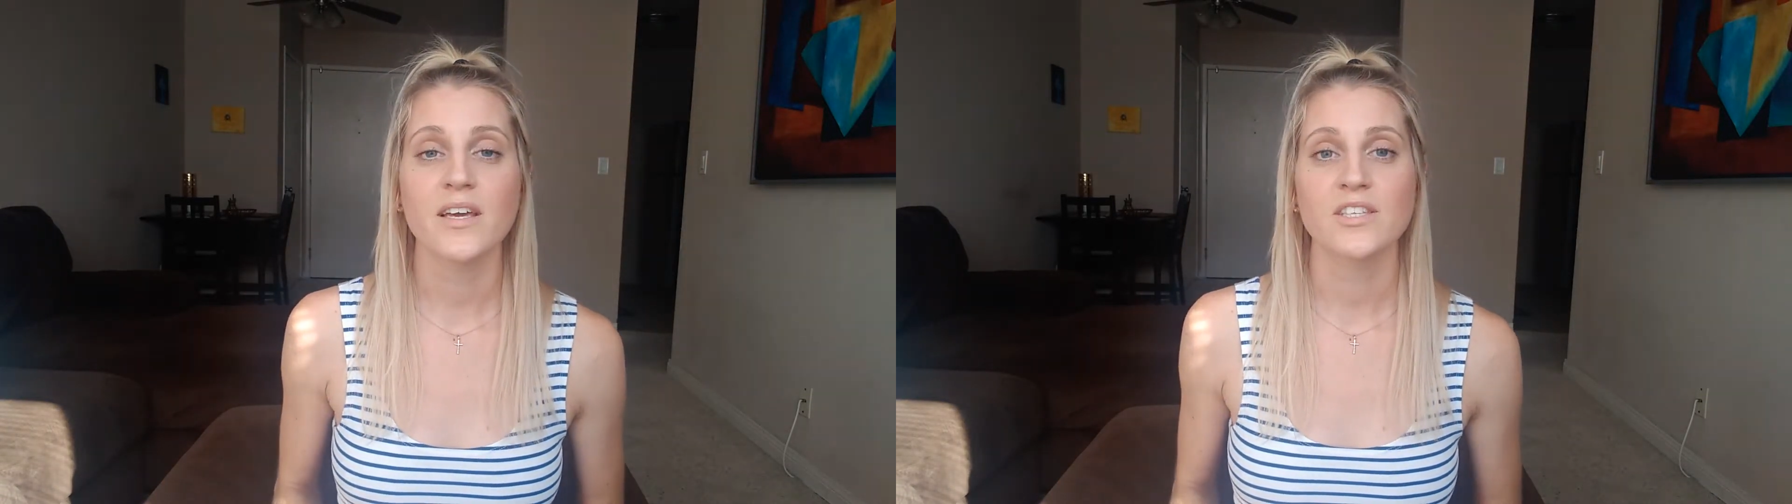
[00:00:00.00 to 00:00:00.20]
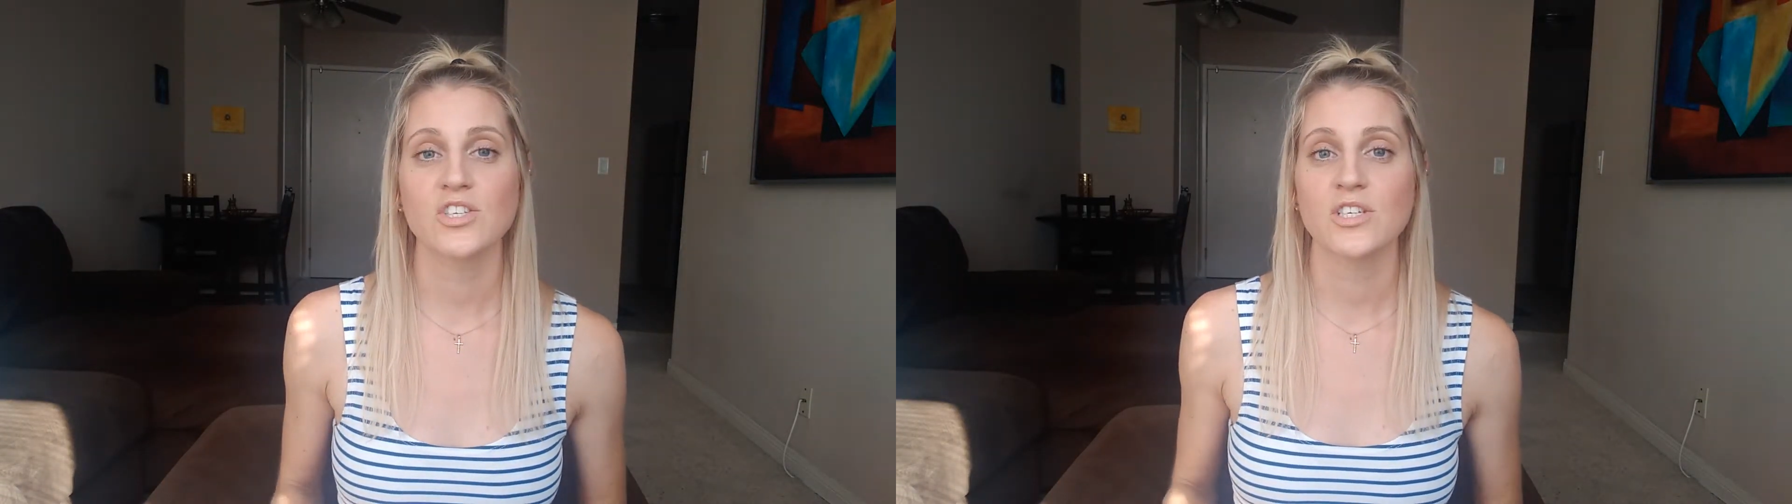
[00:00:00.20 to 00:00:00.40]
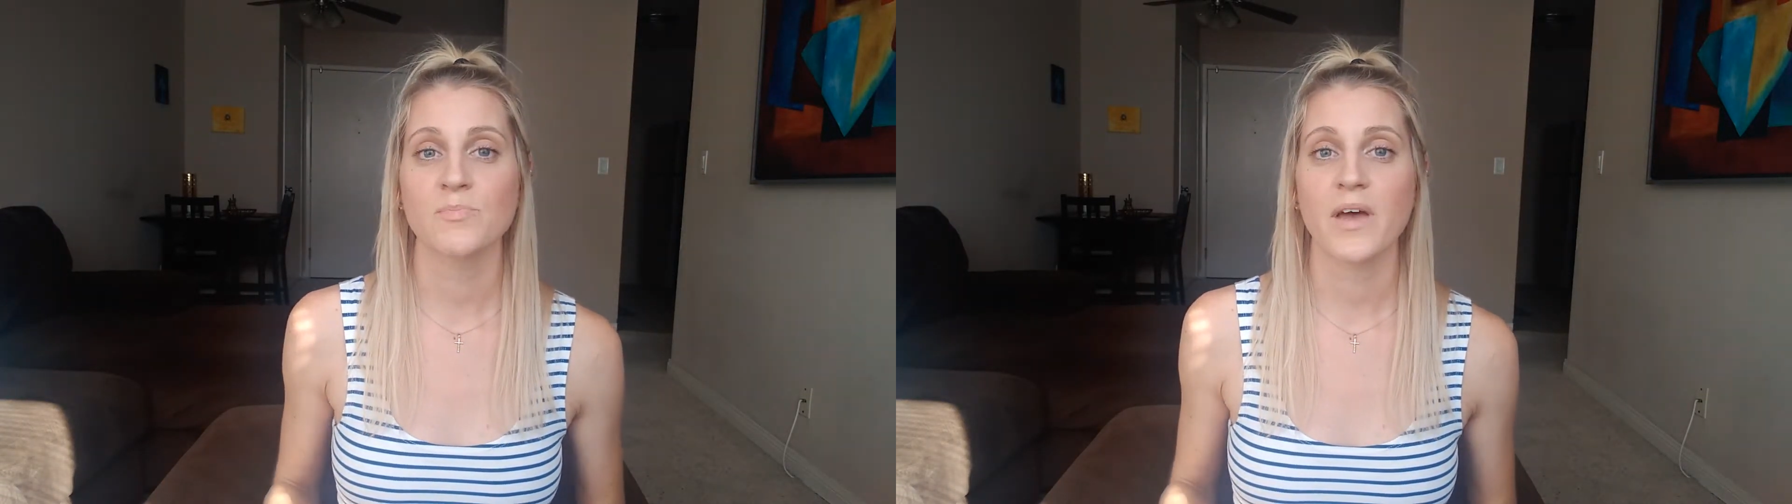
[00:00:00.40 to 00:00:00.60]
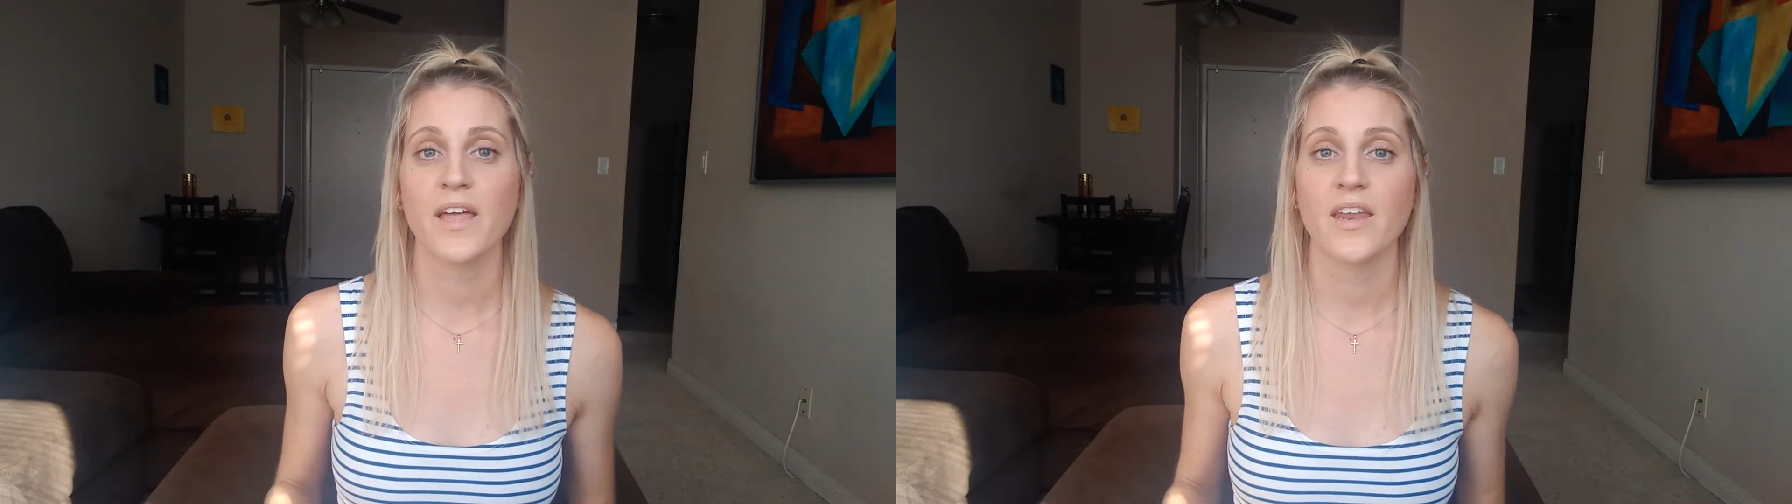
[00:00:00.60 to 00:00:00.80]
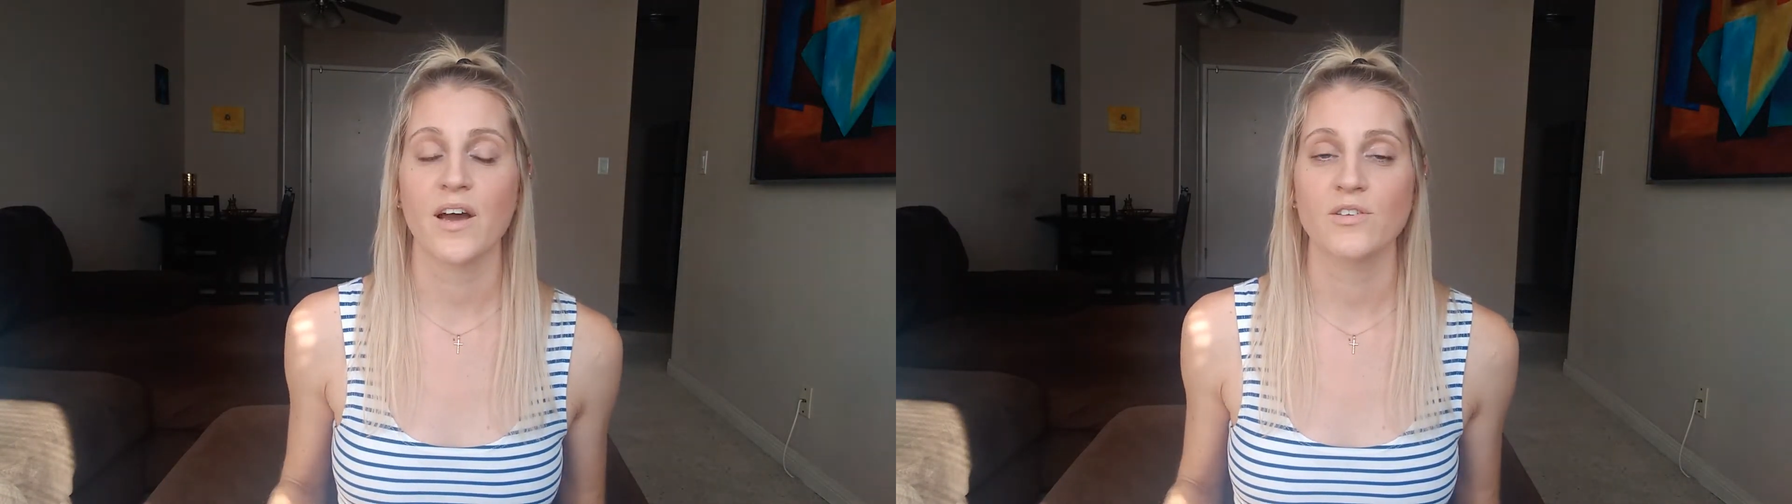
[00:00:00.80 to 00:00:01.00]
it's just
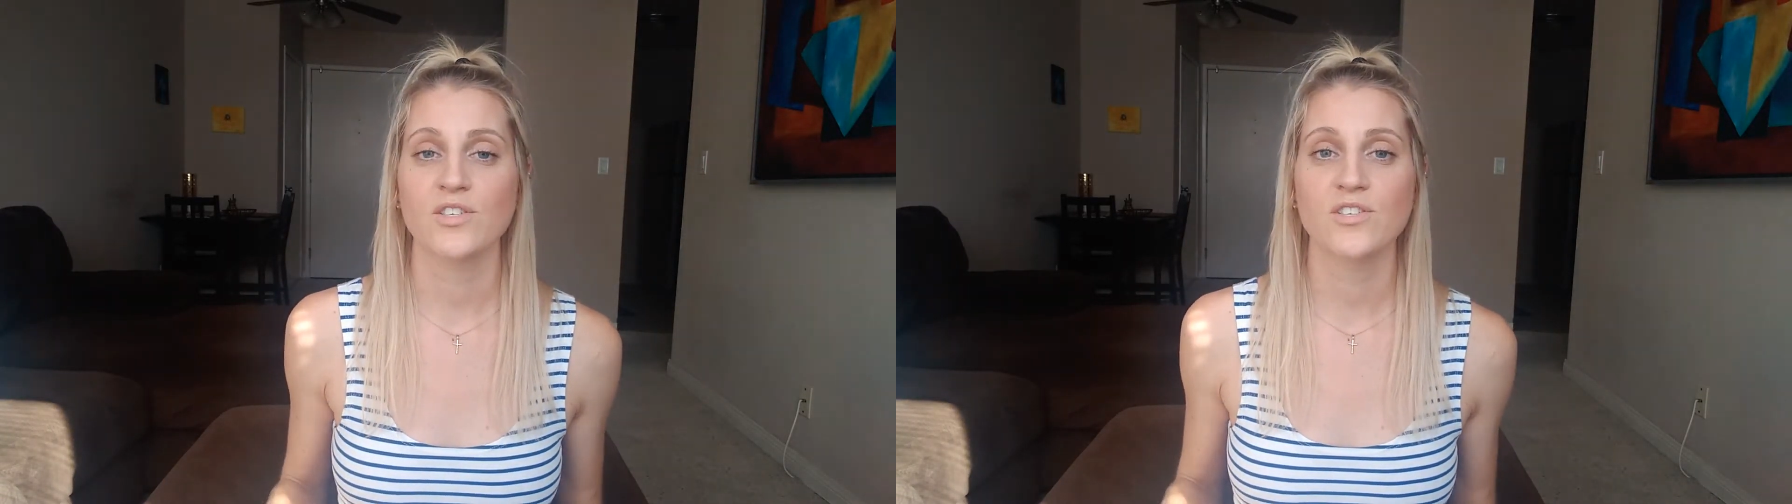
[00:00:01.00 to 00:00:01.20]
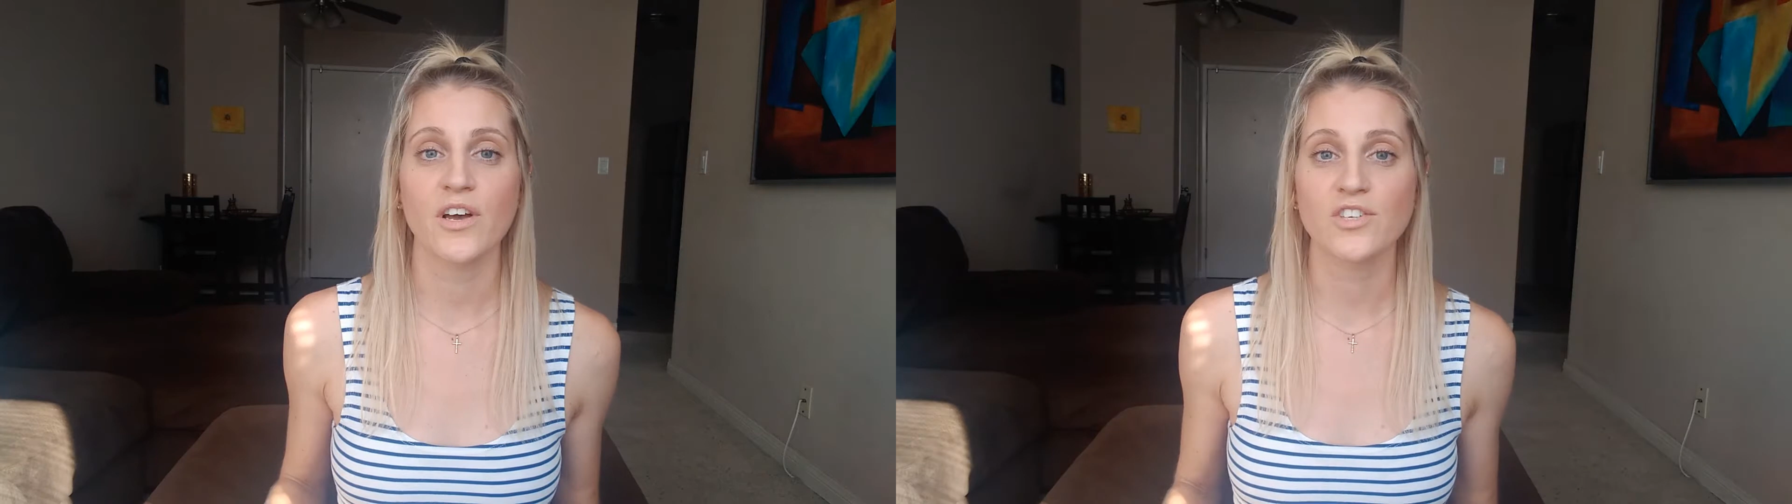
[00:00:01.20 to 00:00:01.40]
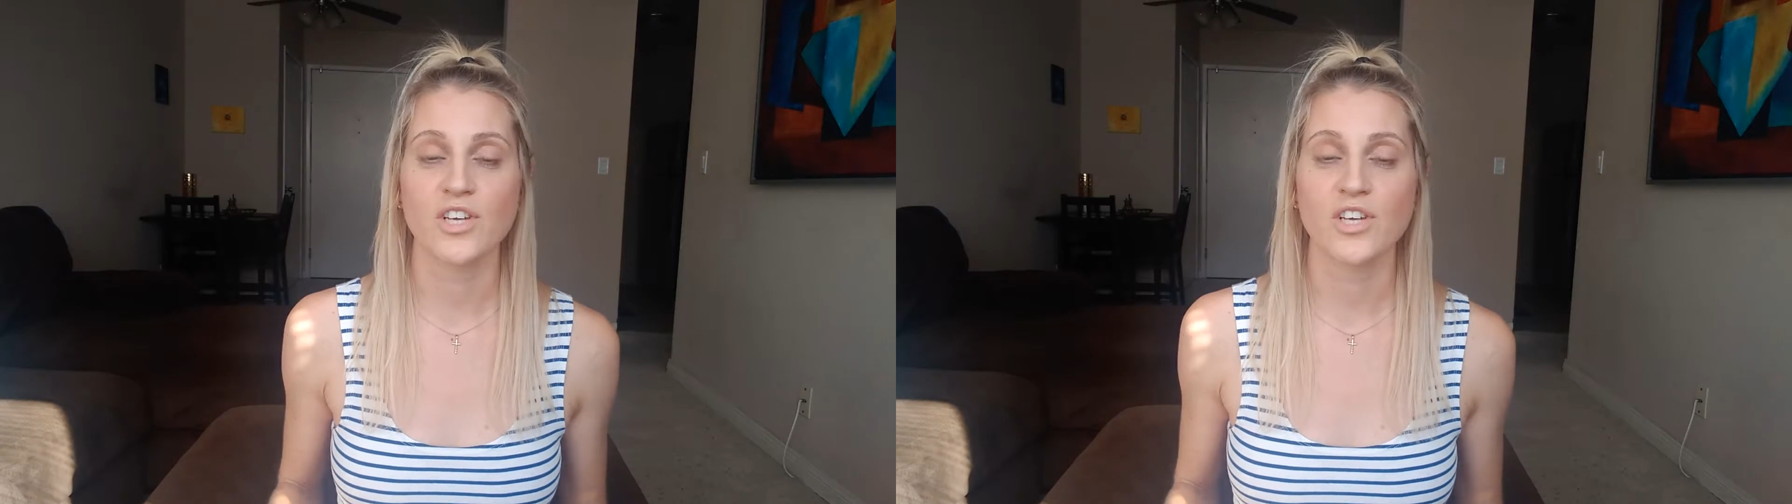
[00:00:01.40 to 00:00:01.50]
been such